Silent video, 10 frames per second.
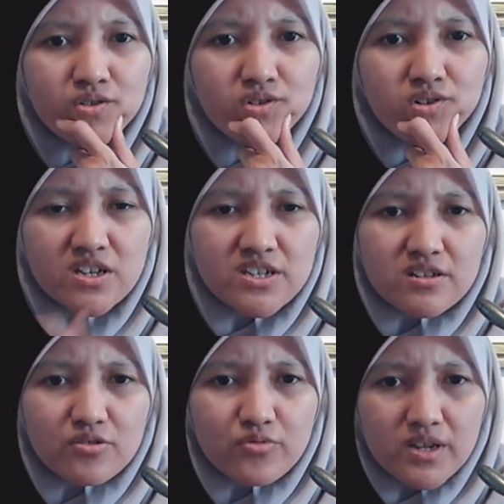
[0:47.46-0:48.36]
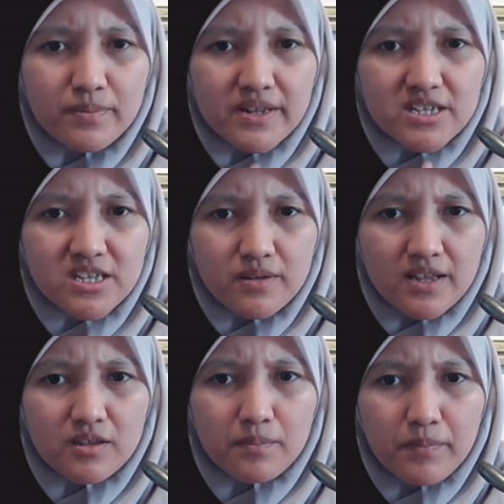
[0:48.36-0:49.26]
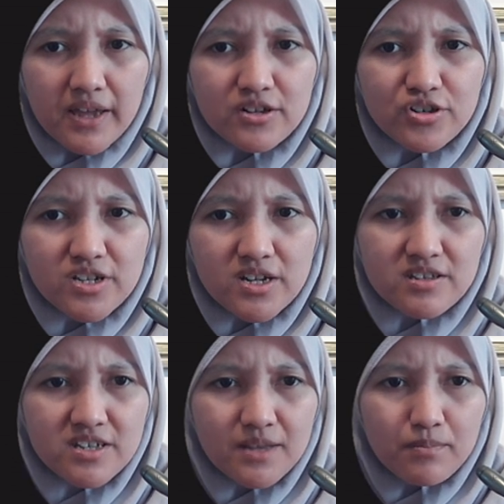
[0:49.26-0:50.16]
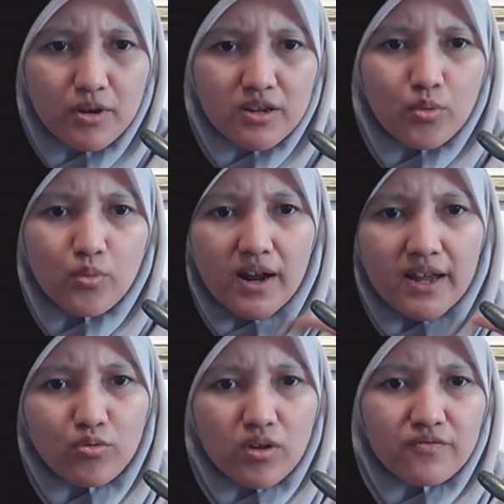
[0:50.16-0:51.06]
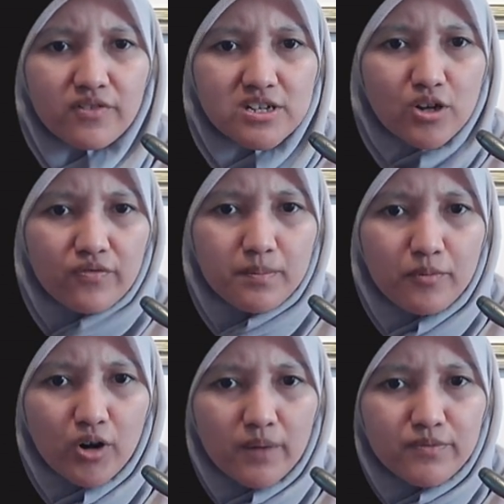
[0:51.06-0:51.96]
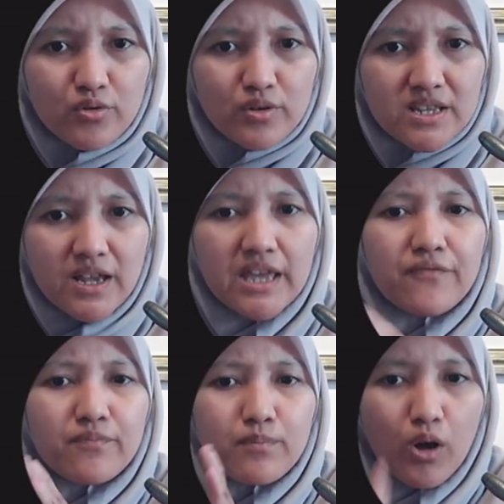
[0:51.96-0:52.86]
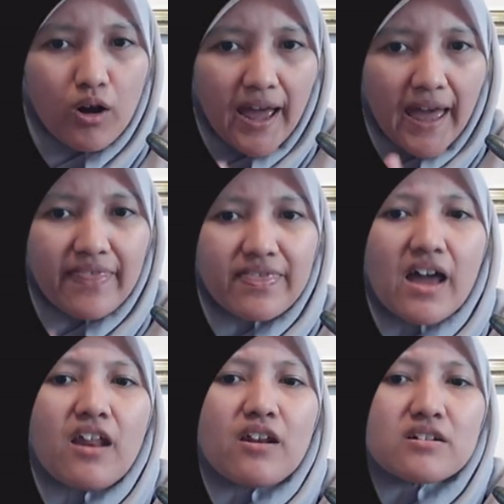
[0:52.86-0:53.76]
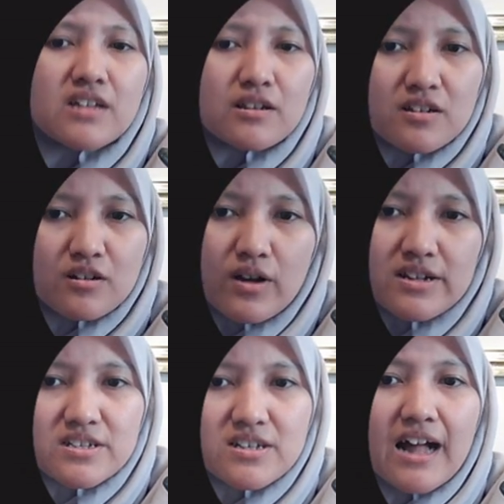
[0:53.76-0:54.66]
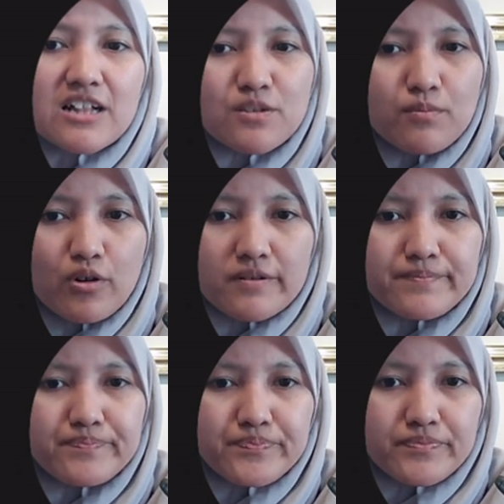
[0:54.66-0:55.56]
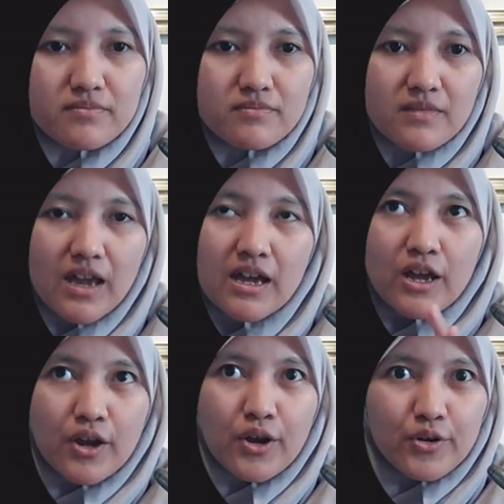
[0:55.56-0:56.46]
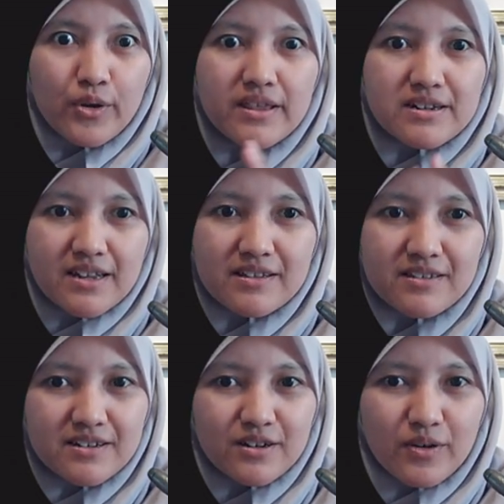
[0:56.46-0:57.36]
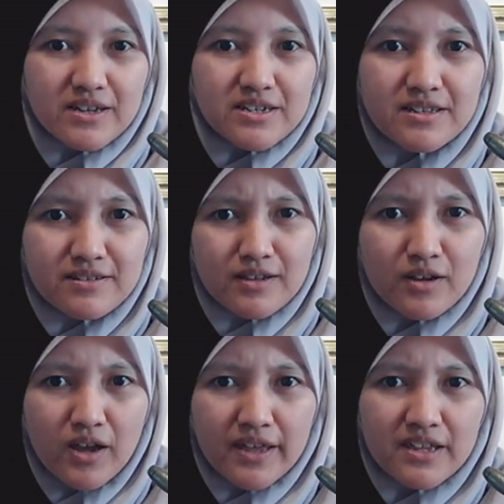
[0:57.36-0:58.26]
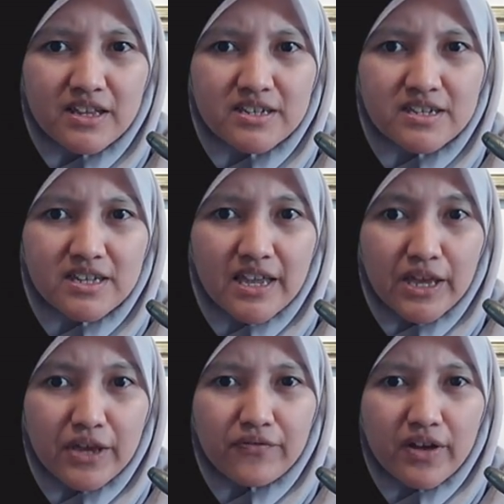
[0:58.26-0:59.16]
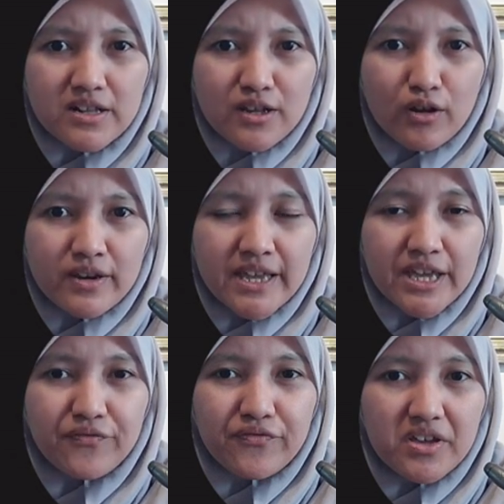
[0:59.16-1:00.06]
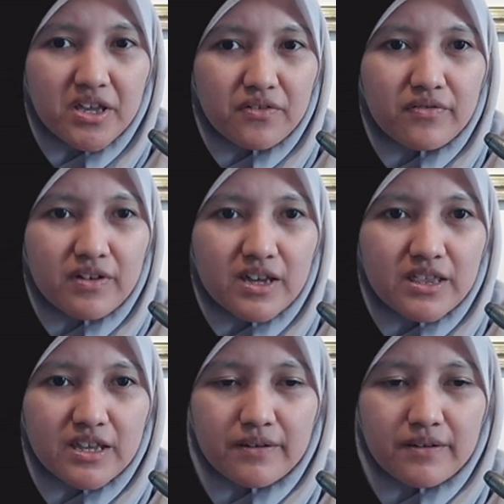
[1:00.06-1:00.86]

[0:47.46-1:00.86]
isn't green, print a statement that the player just earned 10 points. Write one version of the program to run the if block and another that runs the else block. Do you understand the questions? I think this is if else and if I think.